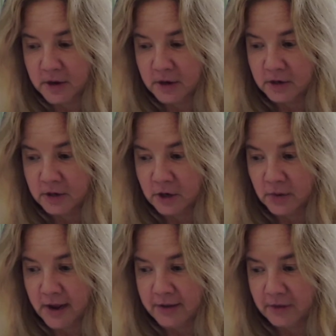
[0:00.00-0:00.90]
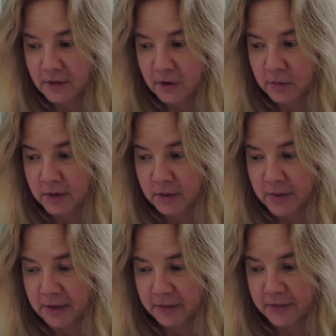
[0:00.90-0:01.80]
So I have a little bit
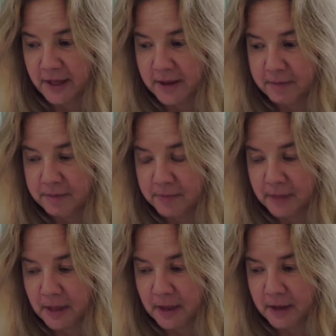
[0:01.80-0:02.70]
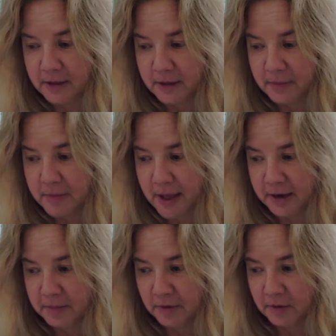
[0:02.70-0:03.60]
about them, the
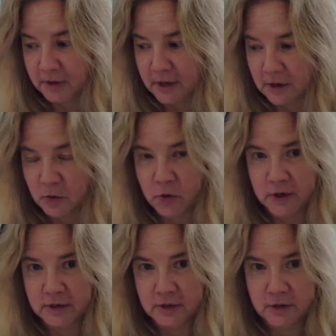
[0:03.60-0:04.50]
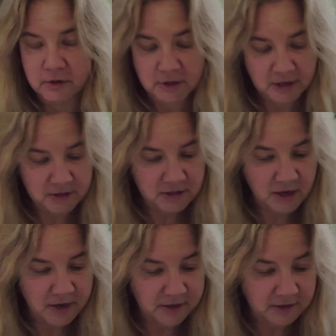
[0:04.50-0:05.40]
compatibility according to their sun sign.